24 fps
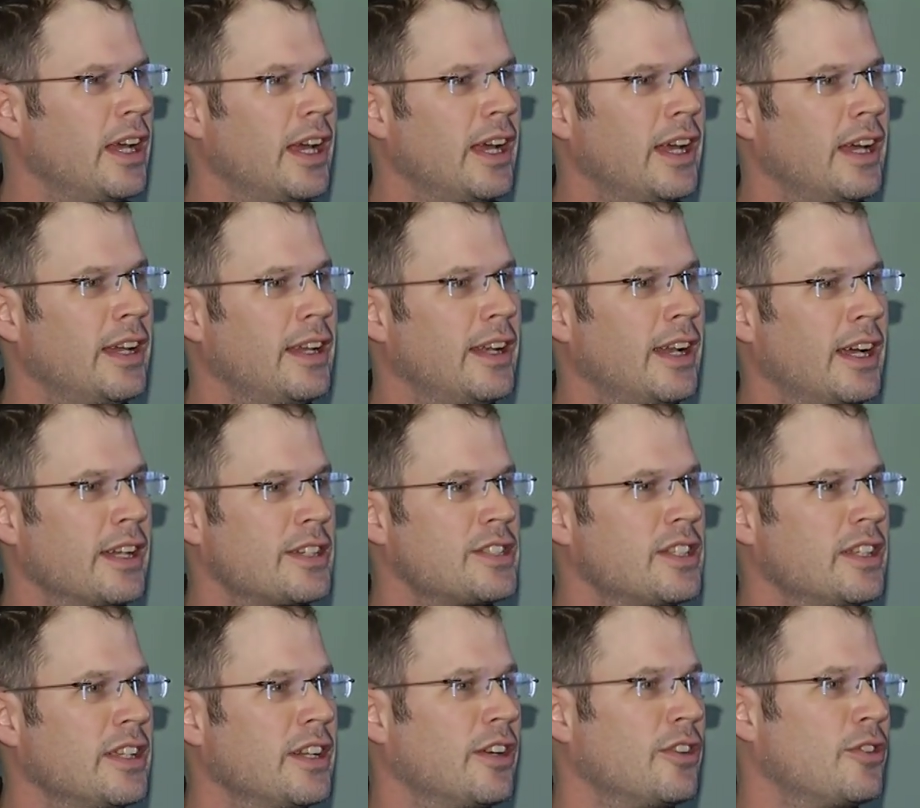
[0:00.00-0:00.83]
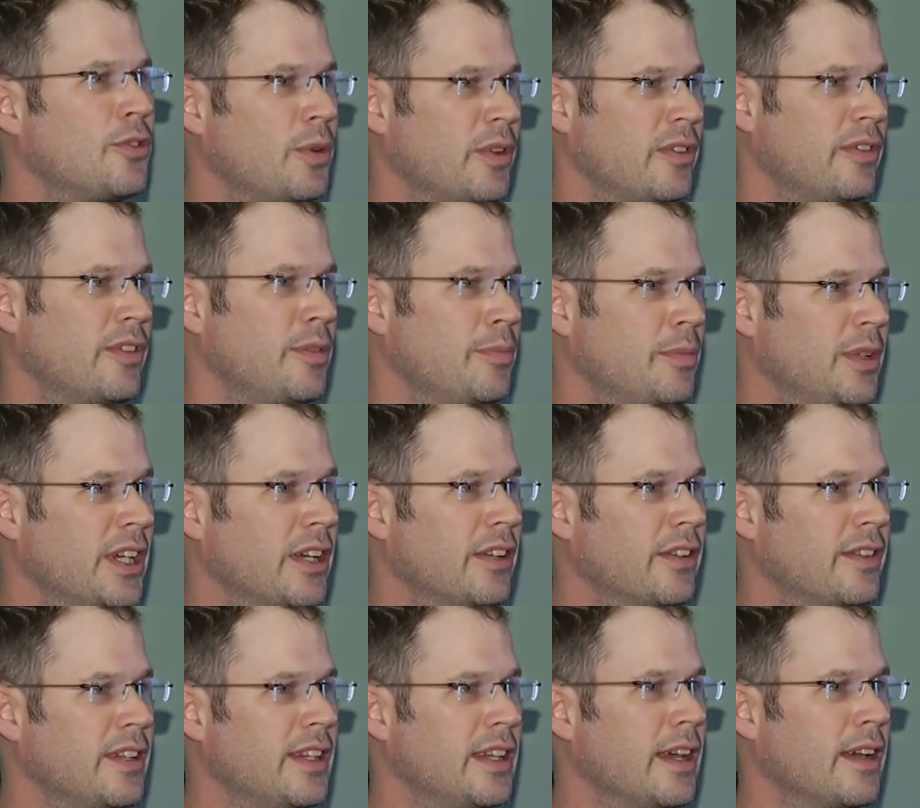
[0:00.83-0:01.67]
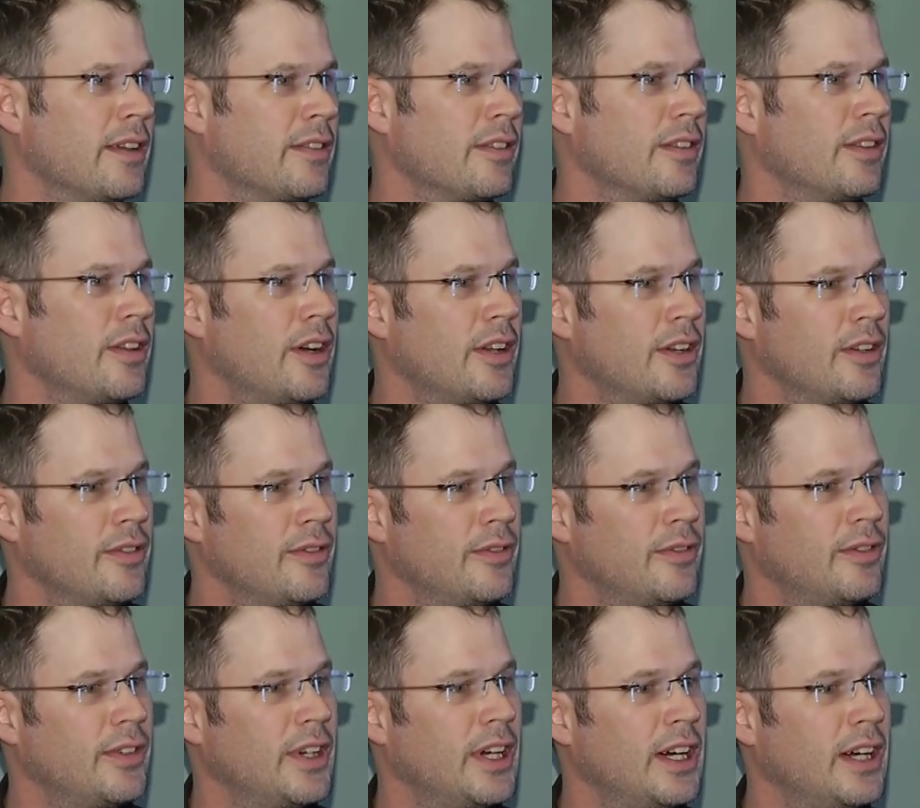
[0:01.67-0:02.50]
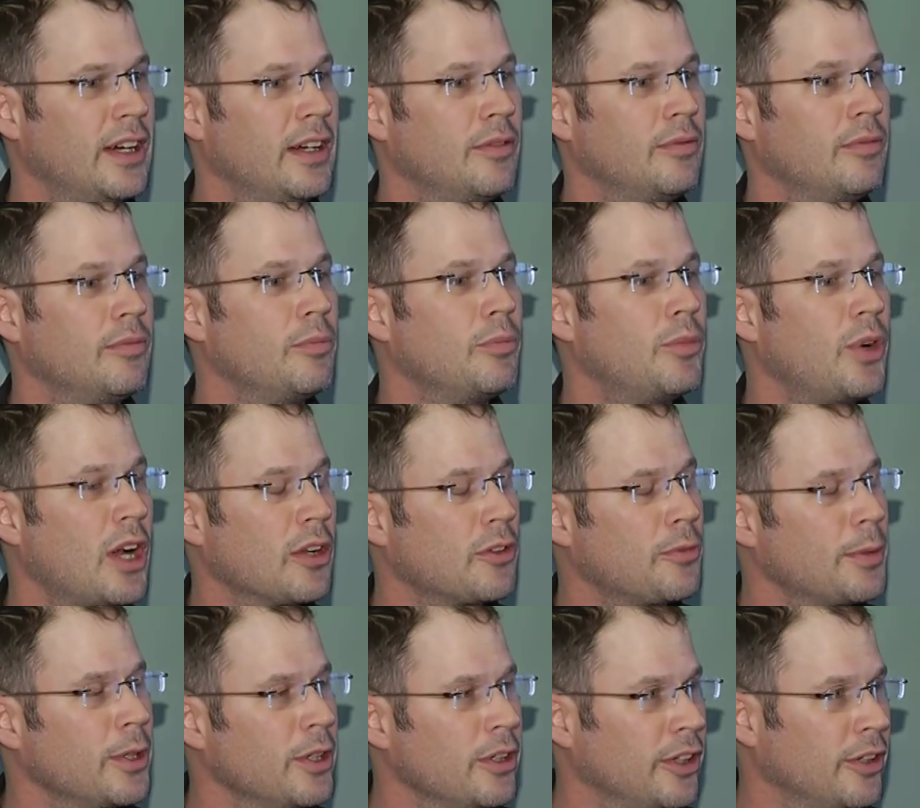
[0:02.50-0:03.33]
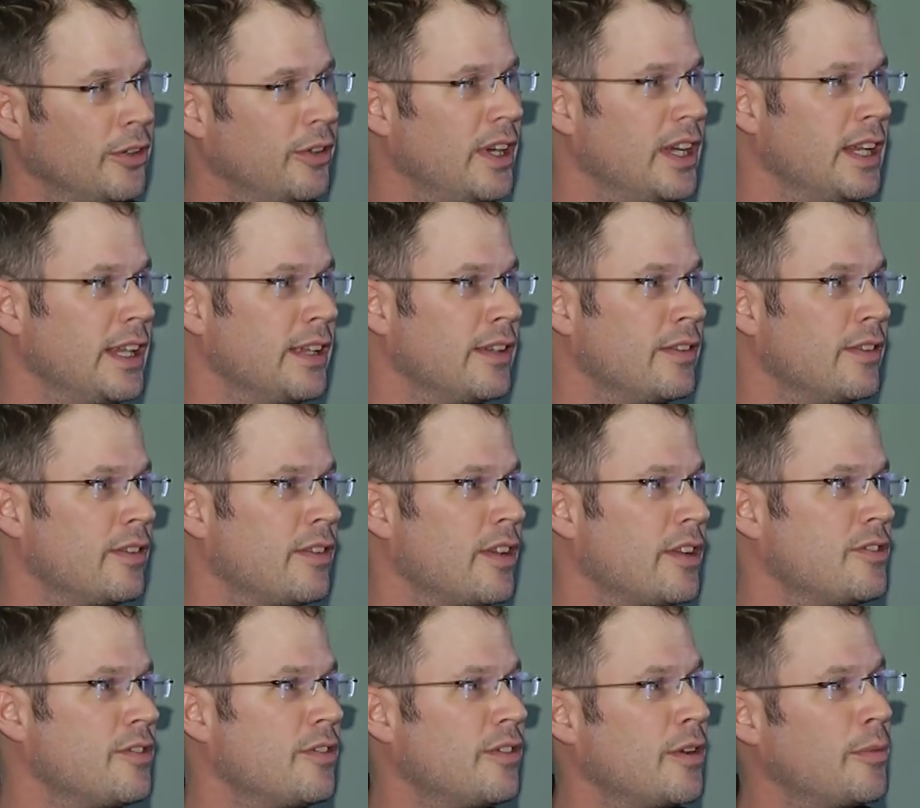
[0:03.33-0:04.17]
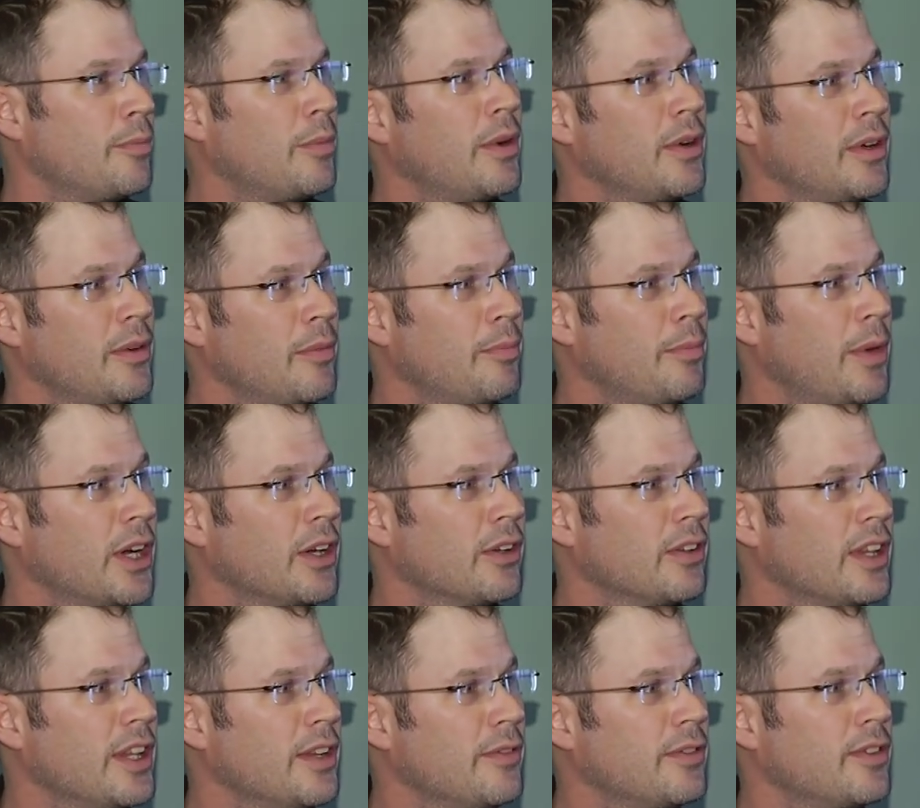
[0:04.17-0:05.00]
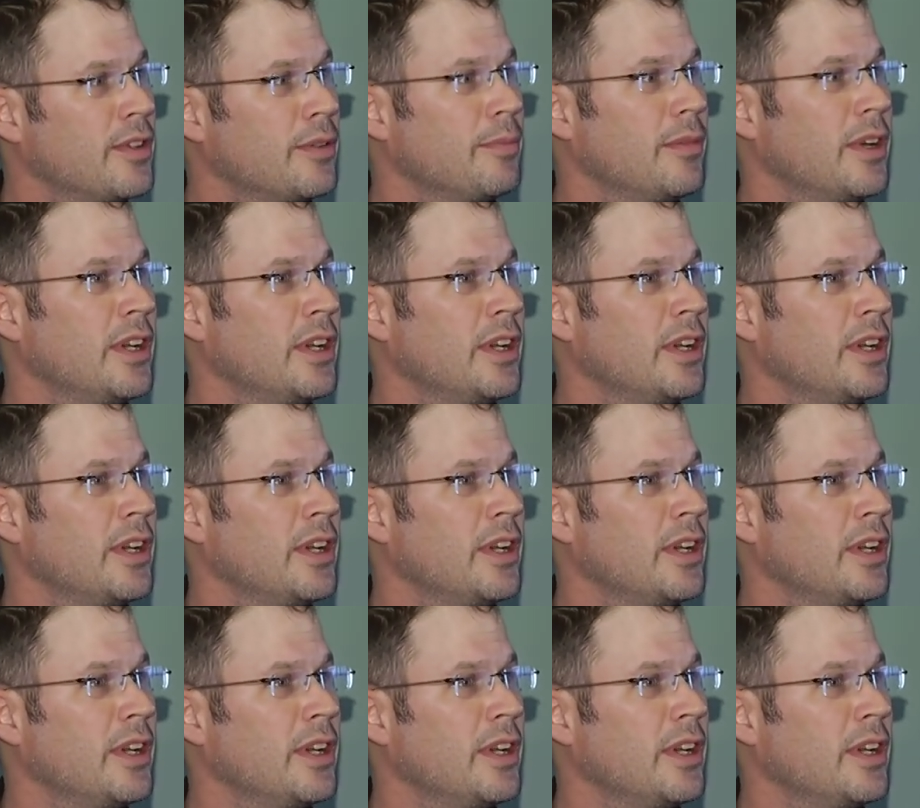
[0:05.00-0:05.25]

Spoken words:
And actually our twisted BLT has a lot of Broxburn ingredients, such as our butterleaf